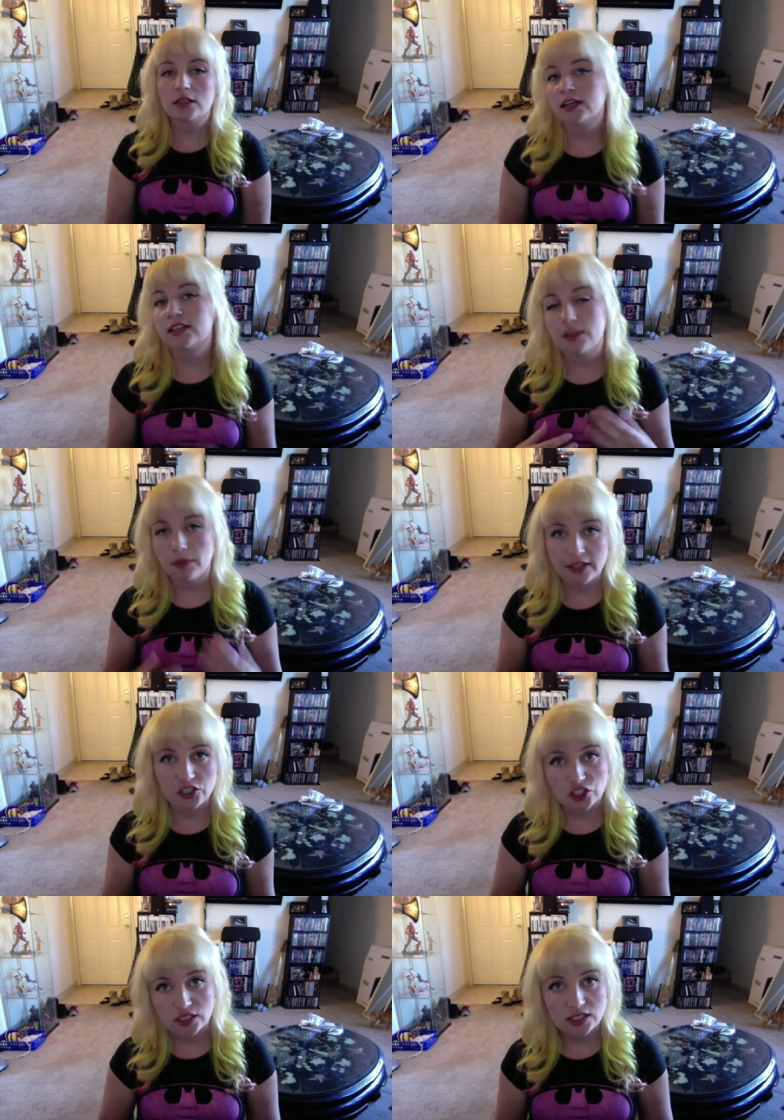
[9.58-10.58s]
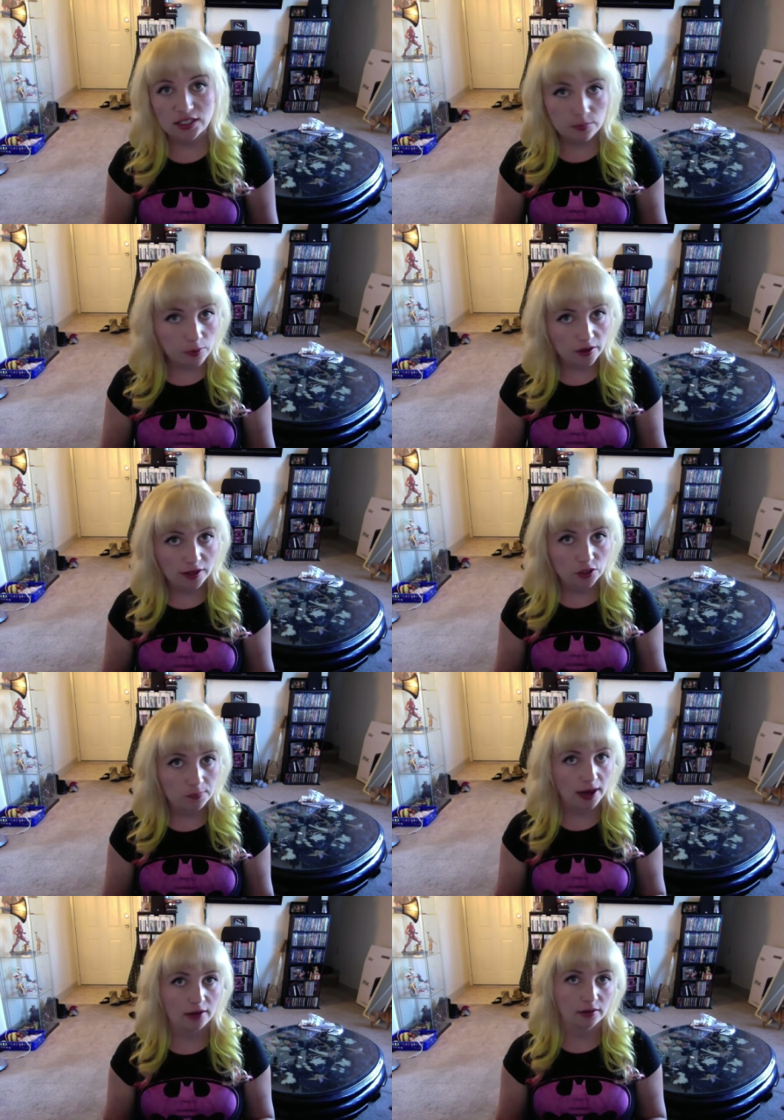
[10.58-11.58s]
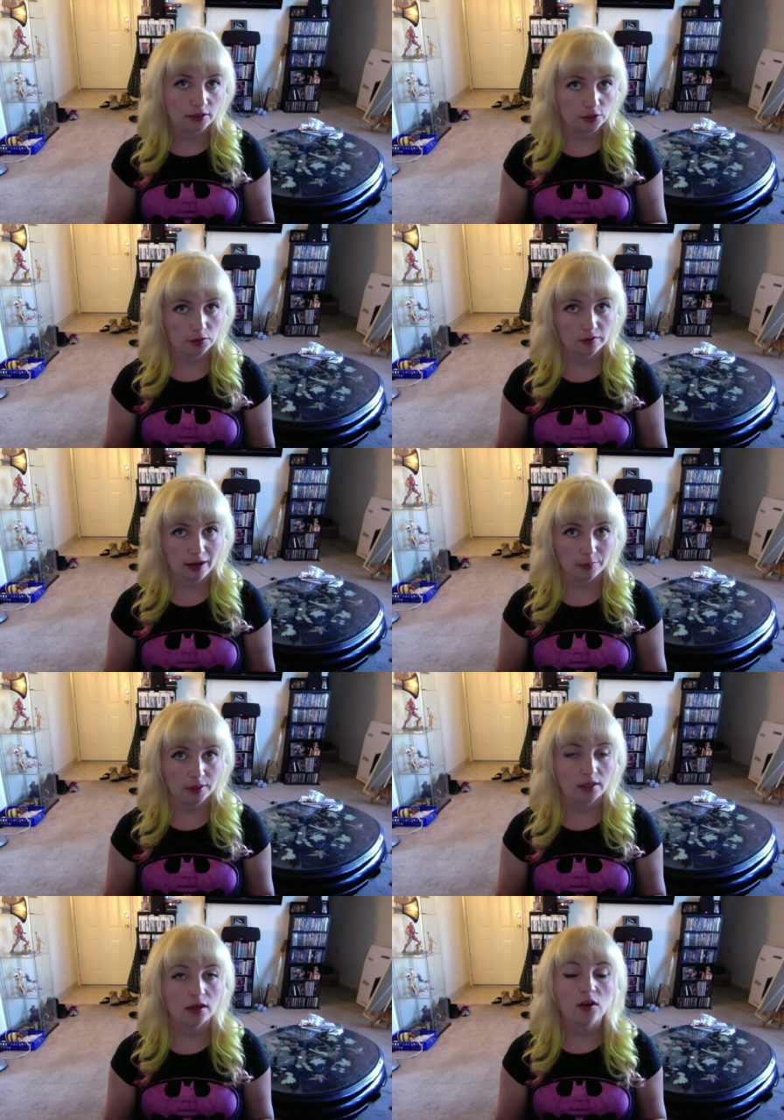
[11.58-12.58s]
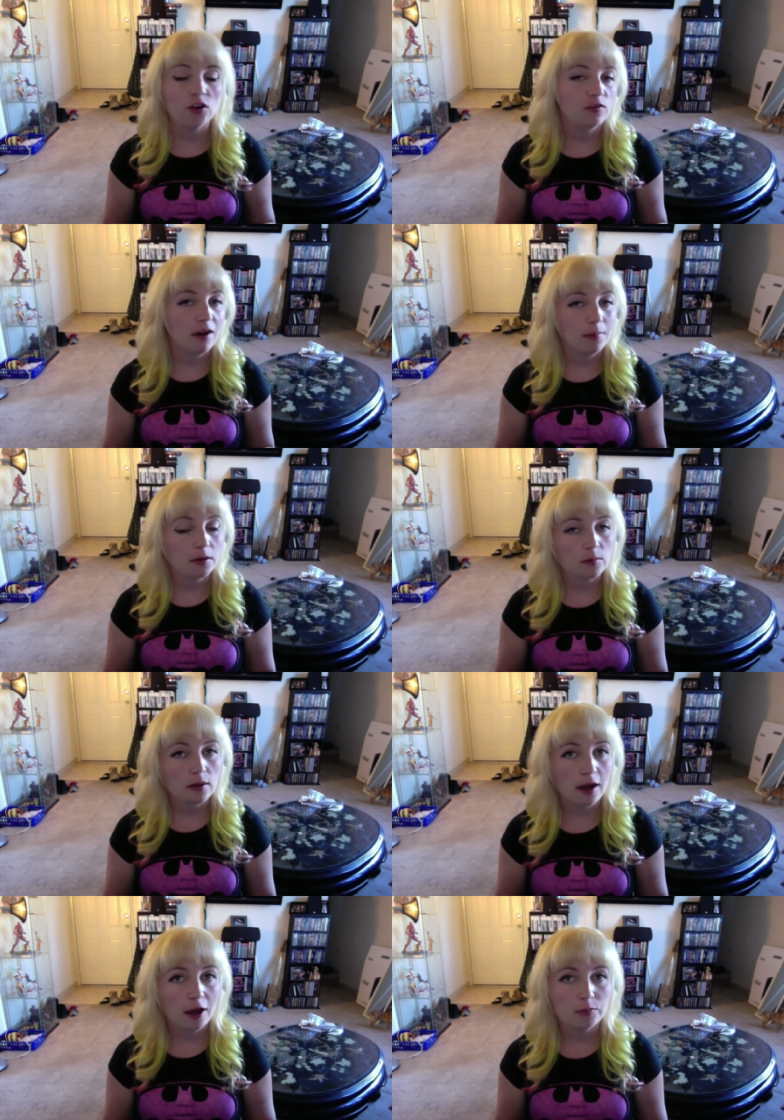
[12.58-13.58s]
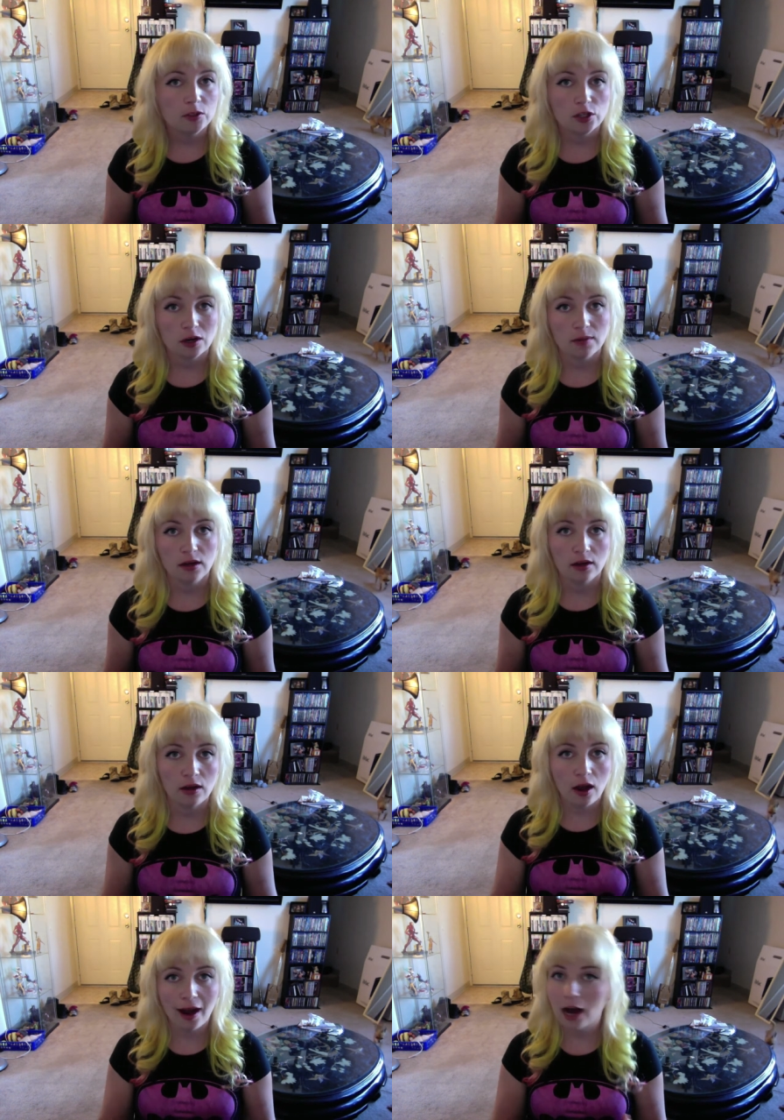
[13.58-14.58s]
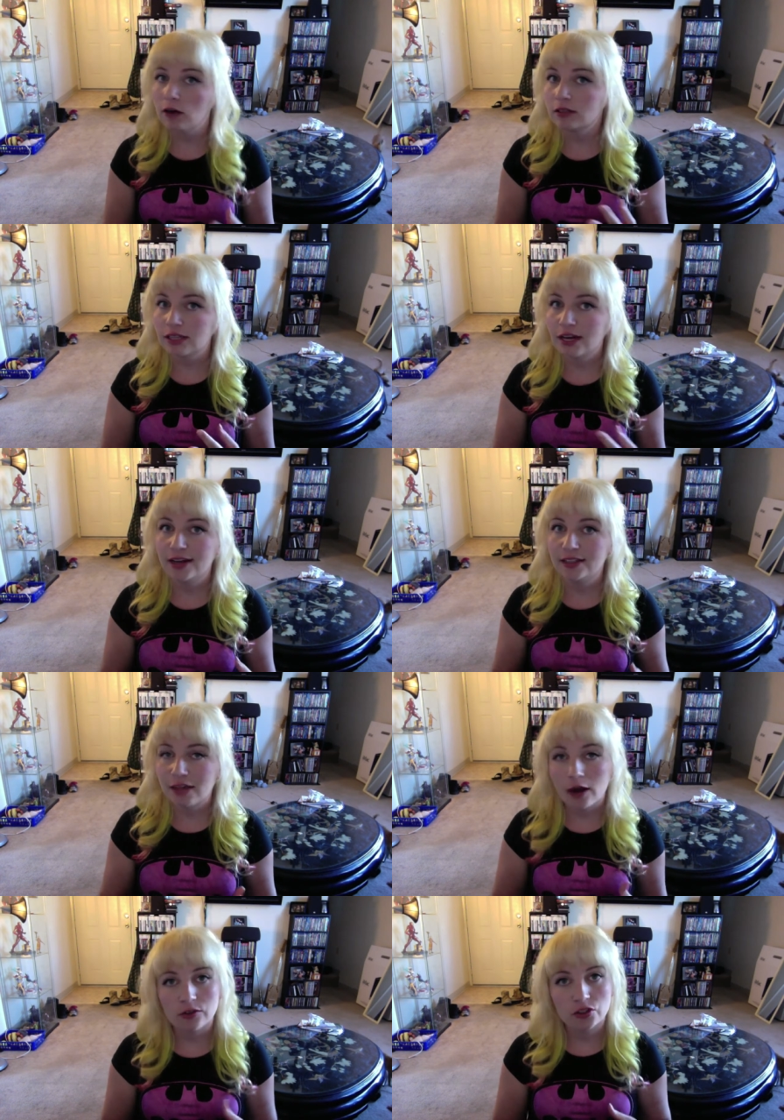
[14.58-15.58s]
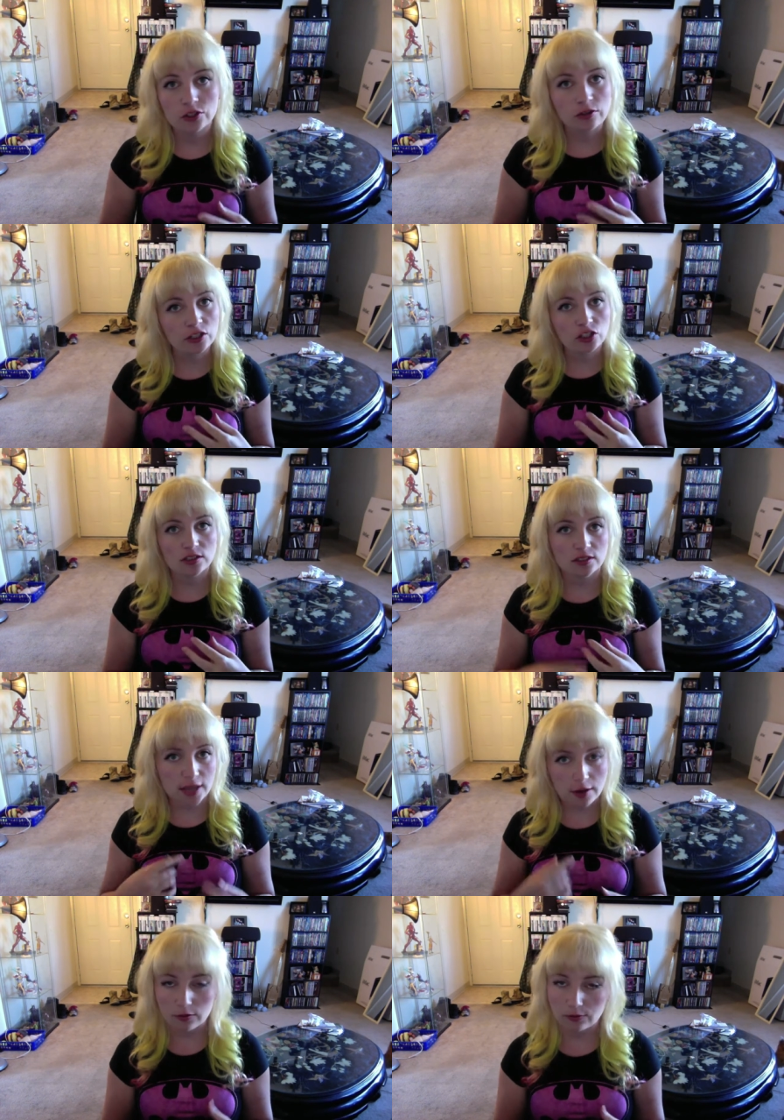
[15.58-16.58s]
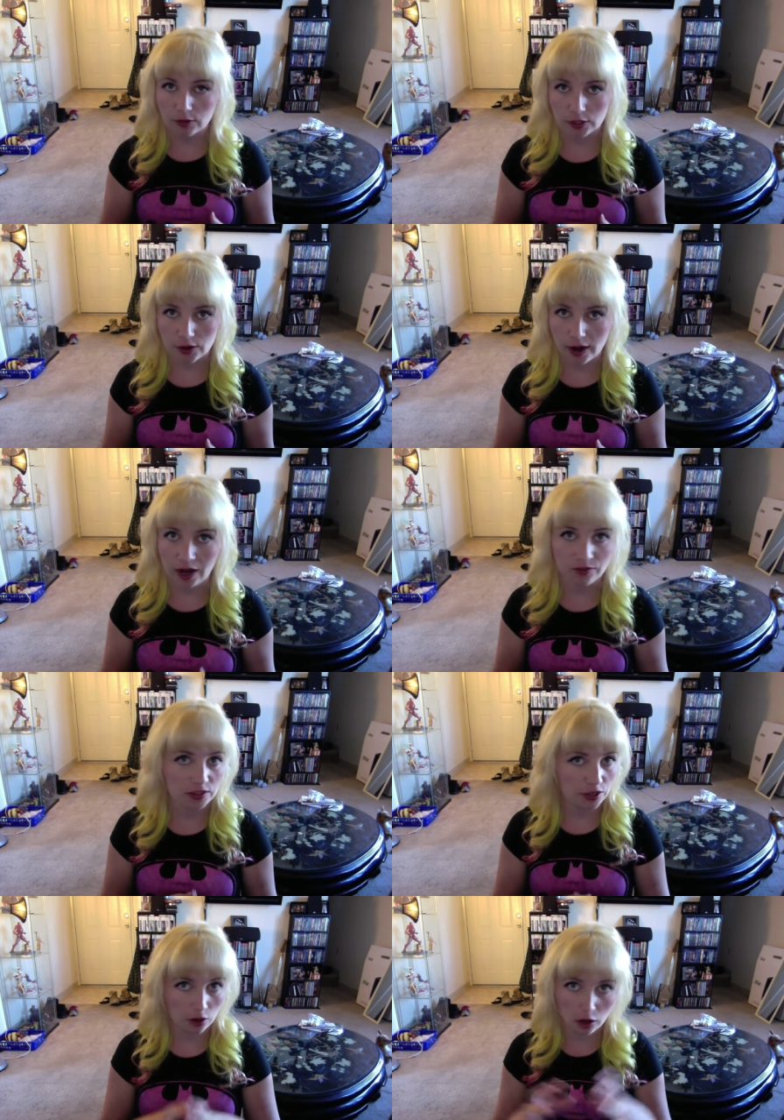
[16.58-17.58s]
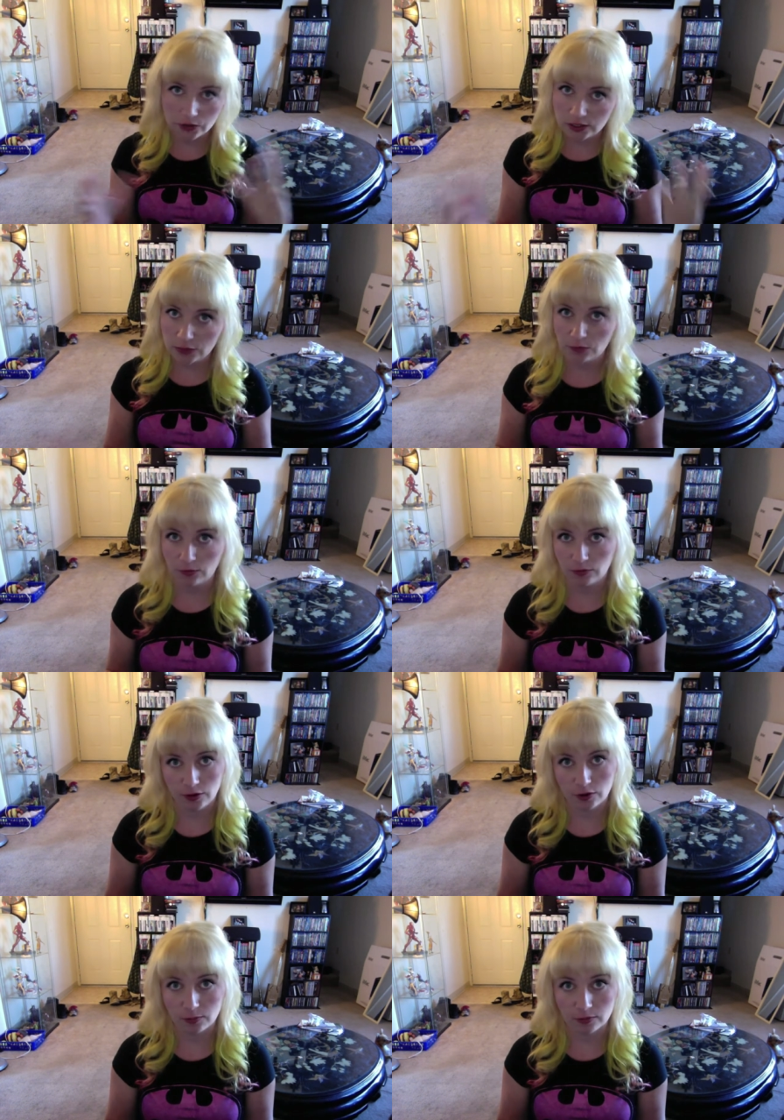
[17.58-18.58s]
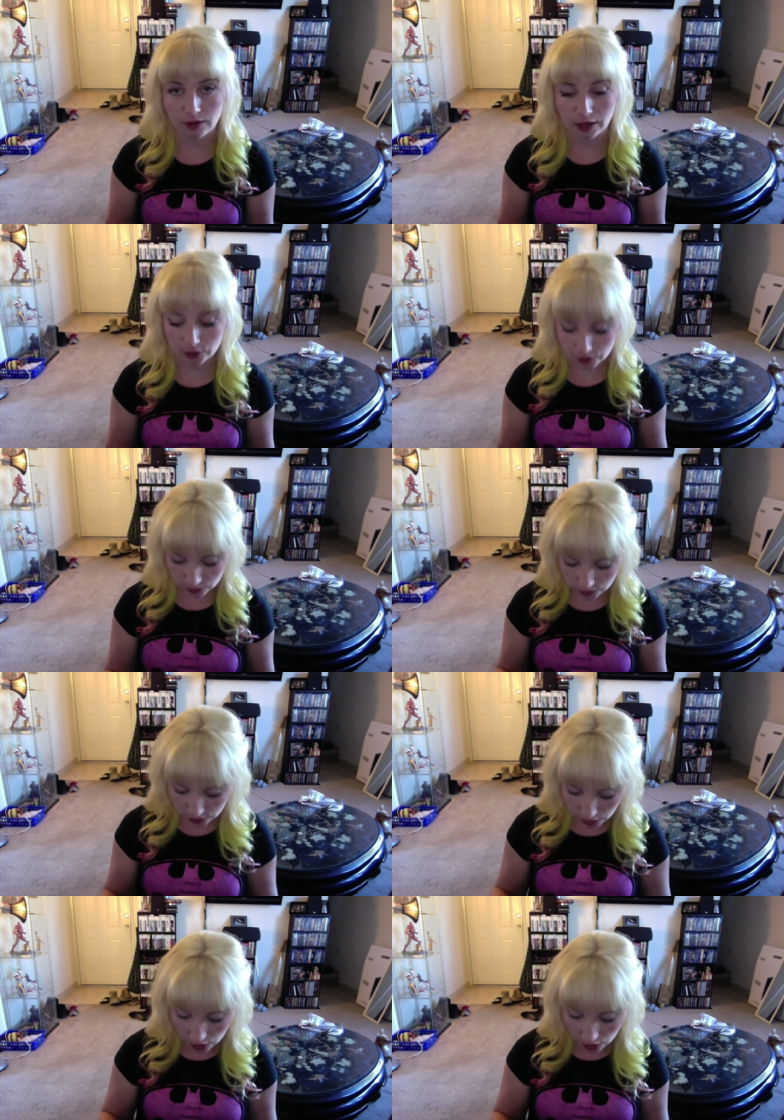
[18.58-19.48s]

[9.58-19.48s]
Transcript: Something that's just as important as your pattern is your fabric. Your fabric will help determine how it lays, how it stretches, how it photographs, and all these different variable factors.